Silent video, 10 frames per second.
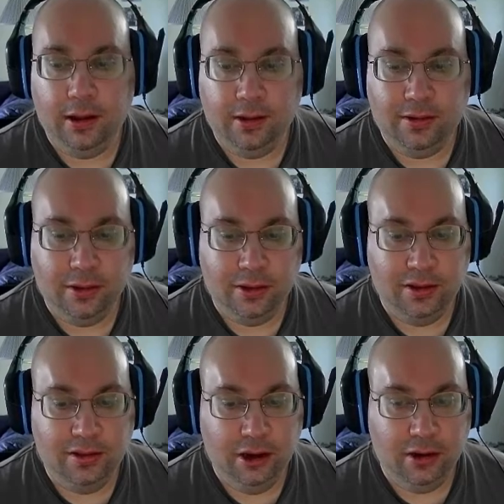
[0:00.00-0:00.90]
So
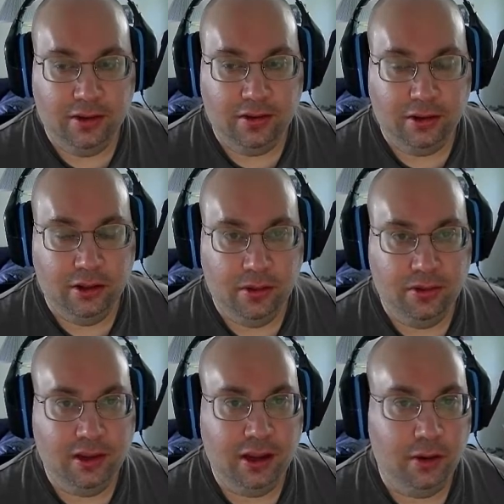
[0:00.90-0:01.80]
this year is
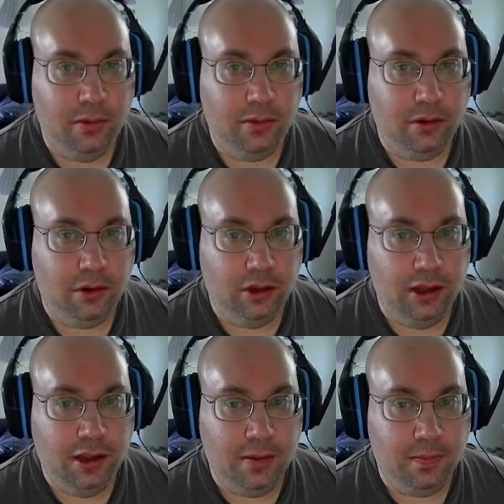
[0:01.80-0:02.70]
closing out
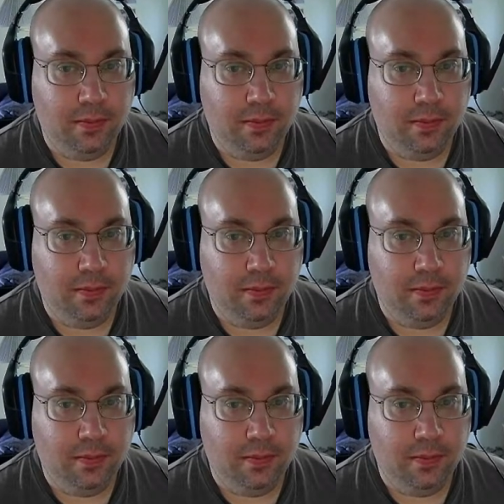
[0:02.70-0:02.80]
early.